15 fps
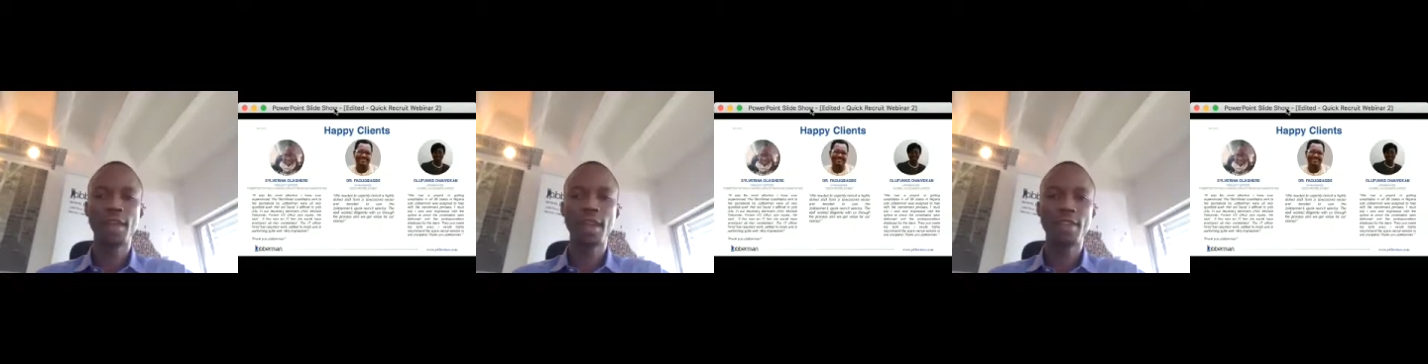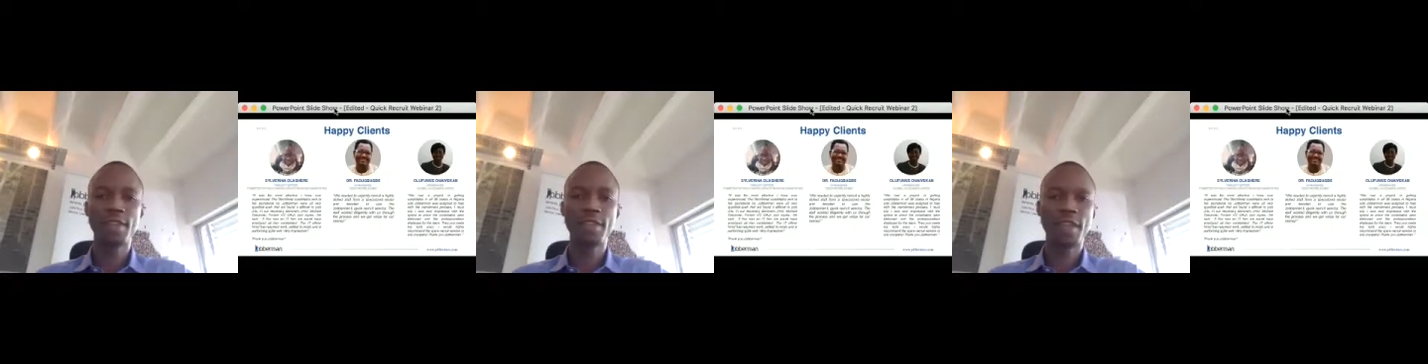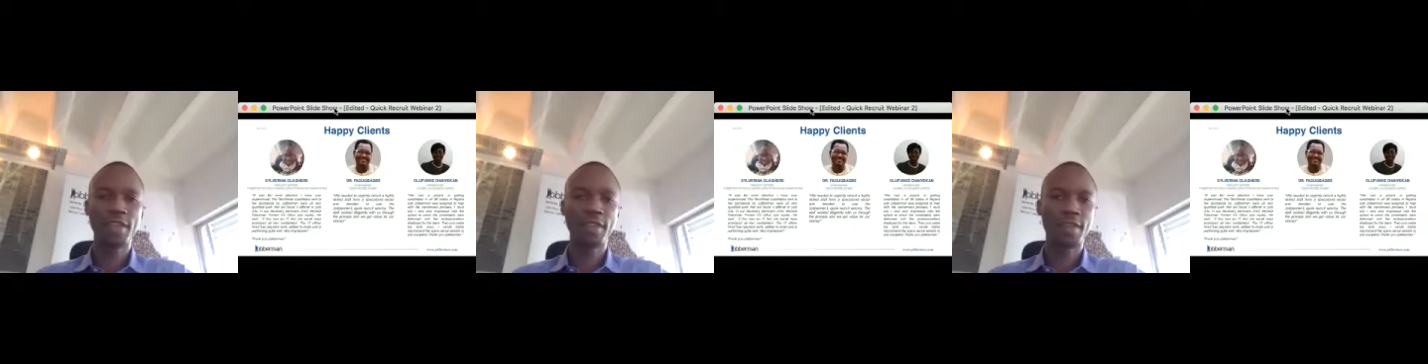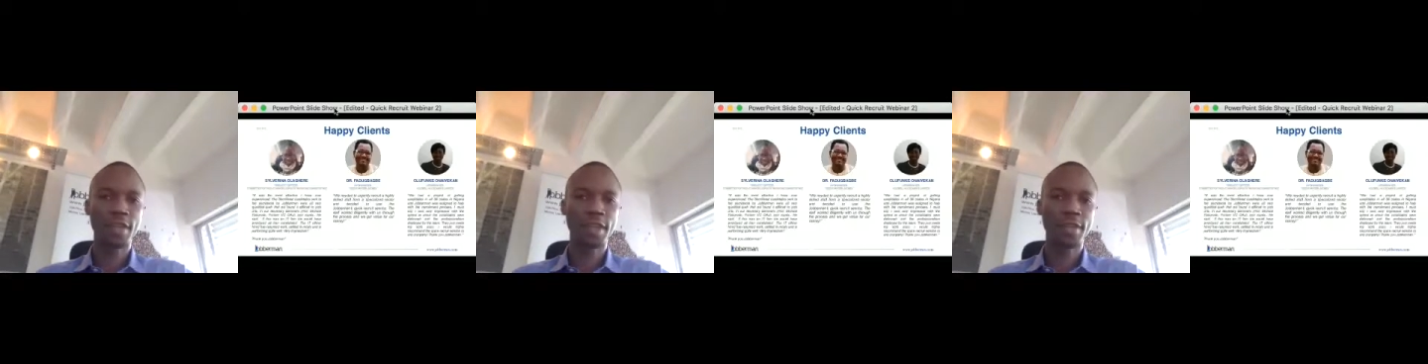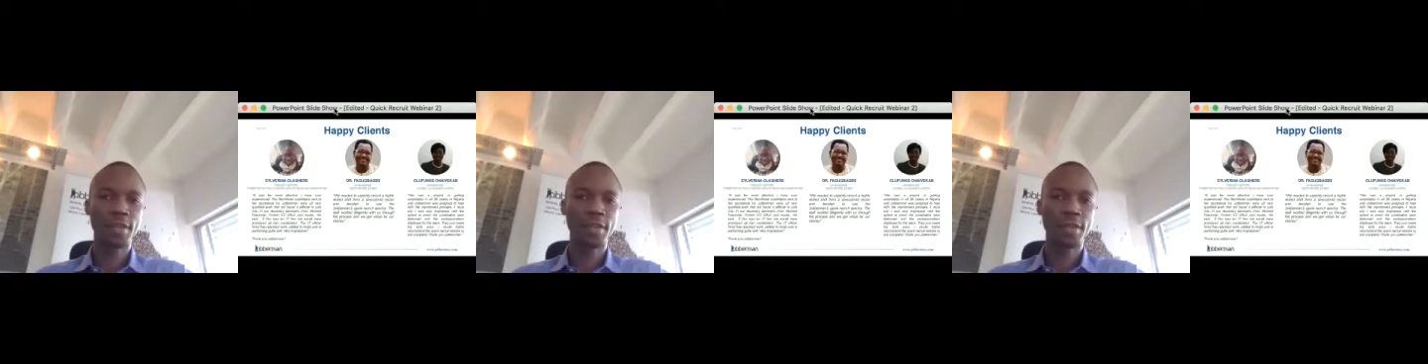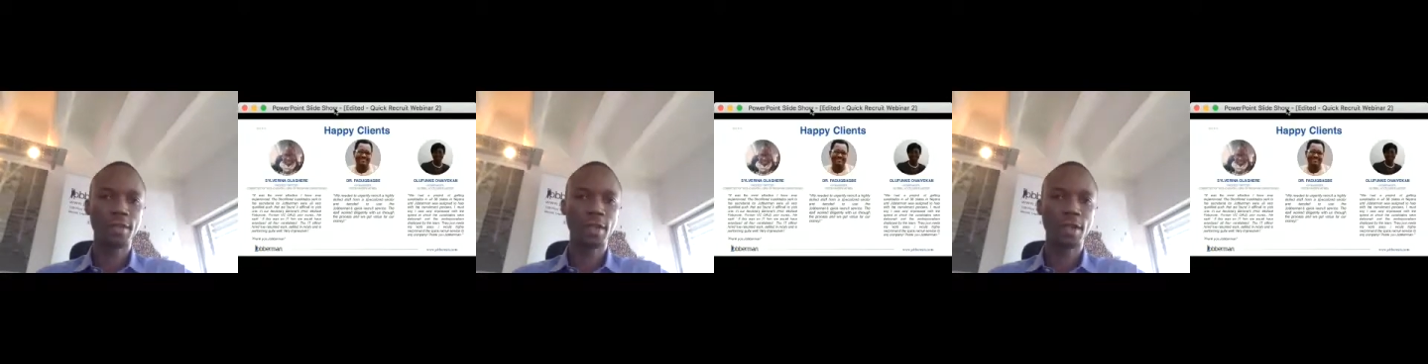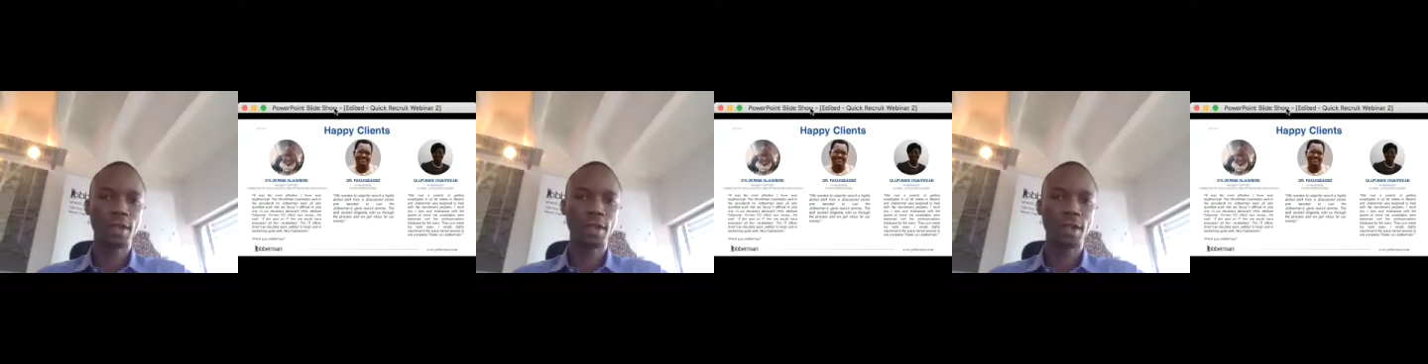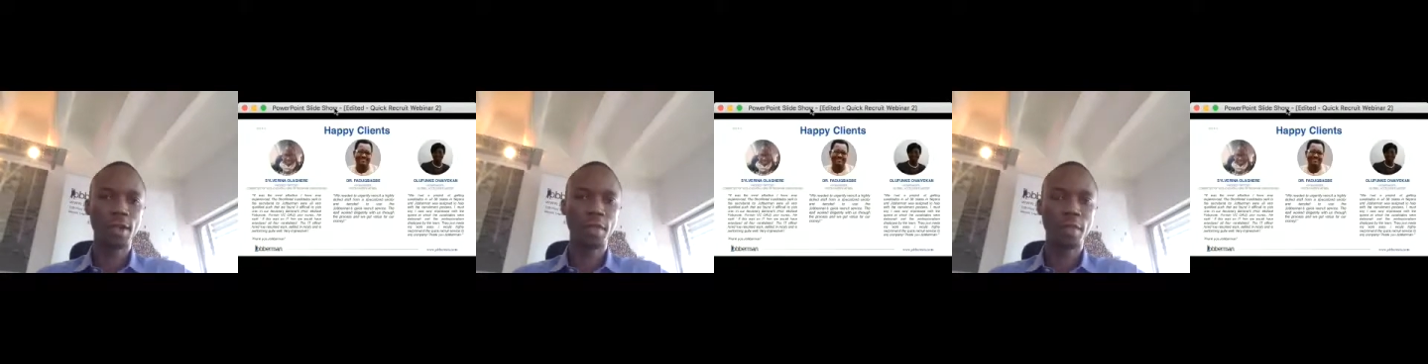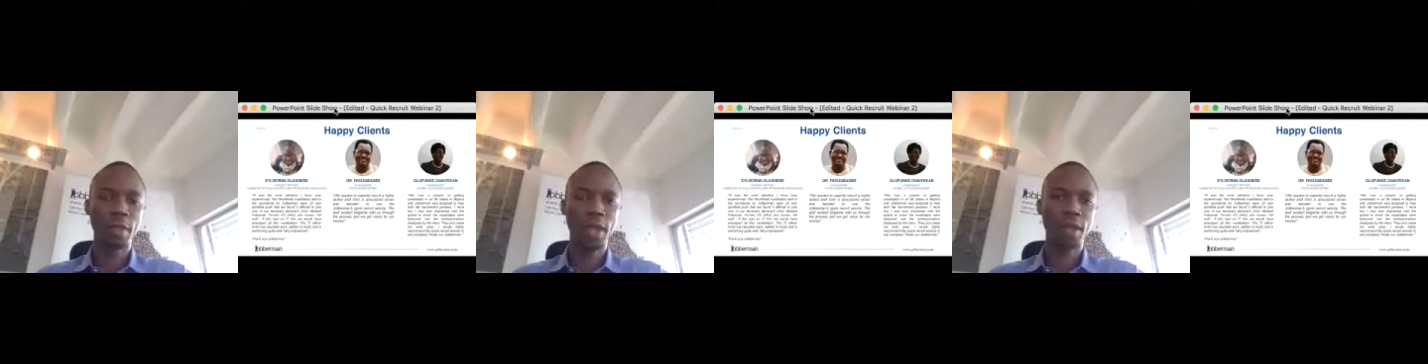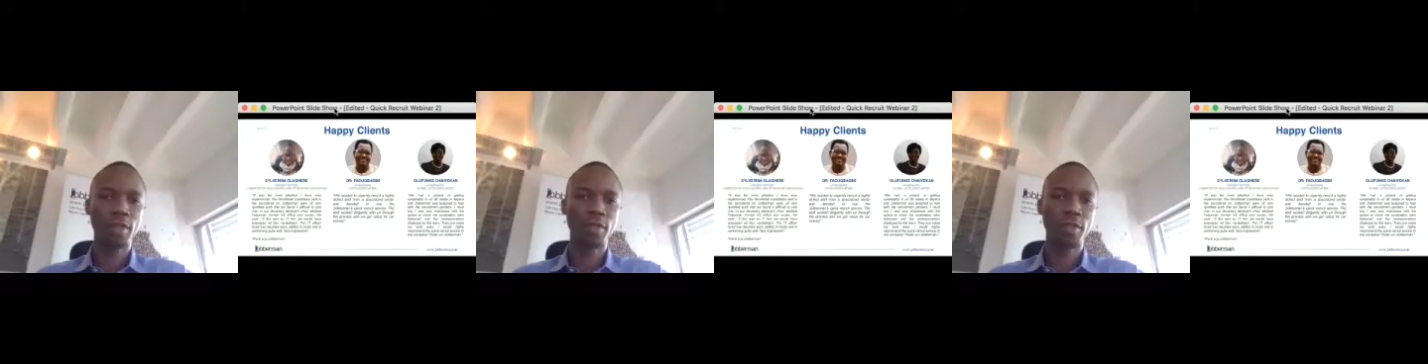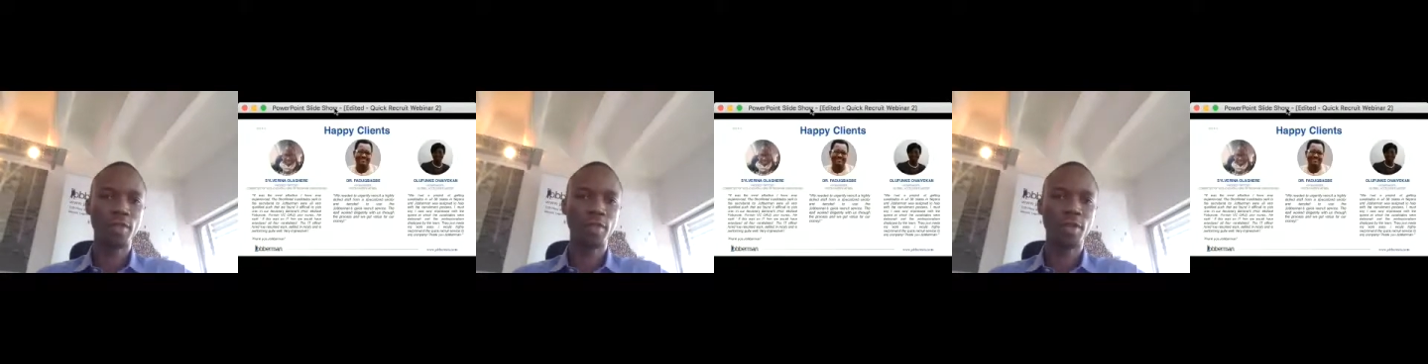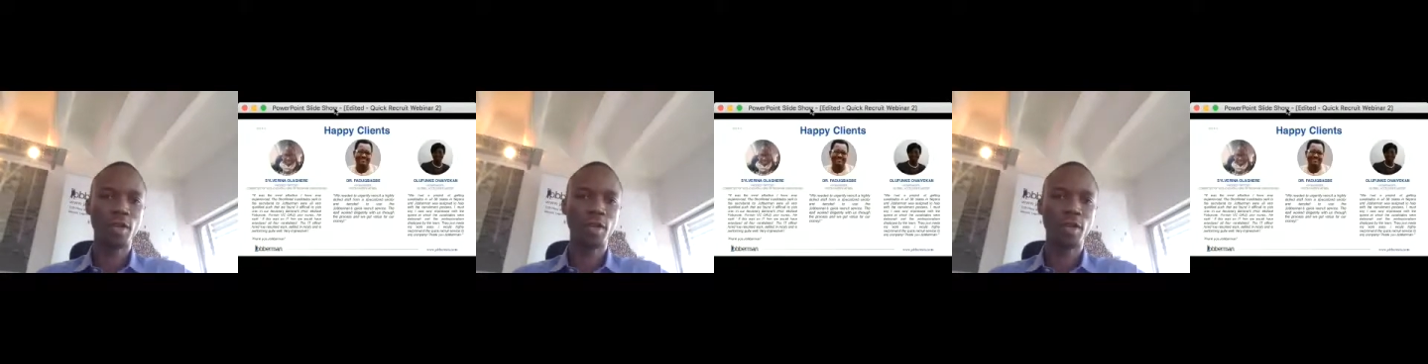exciting part of